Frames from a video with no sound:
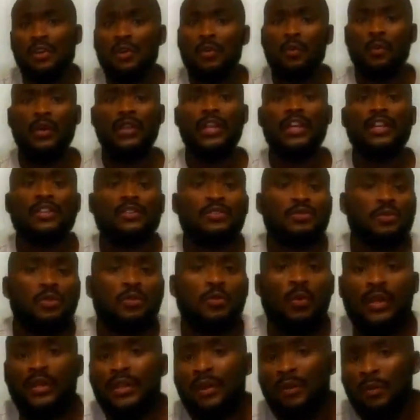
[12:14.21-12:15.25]
Whether you don't
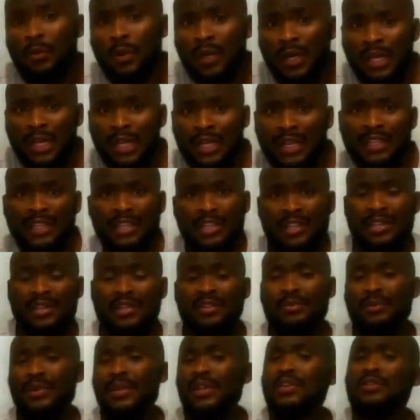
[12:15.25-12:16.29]
want to work,
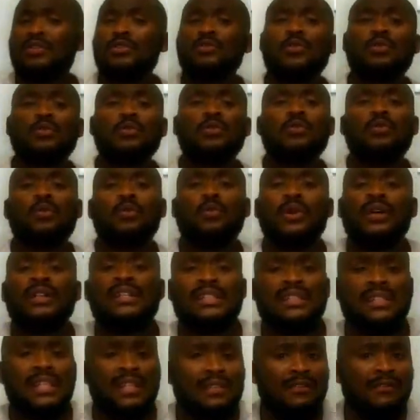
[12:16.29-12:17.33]
whether you do, you want to
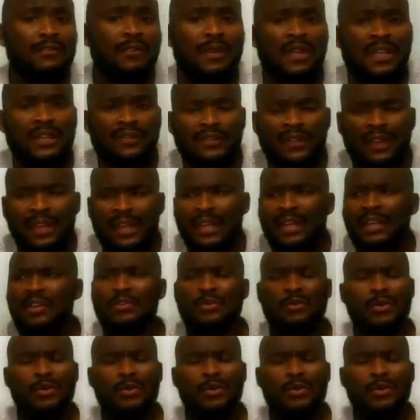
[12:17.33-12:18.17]
study forever,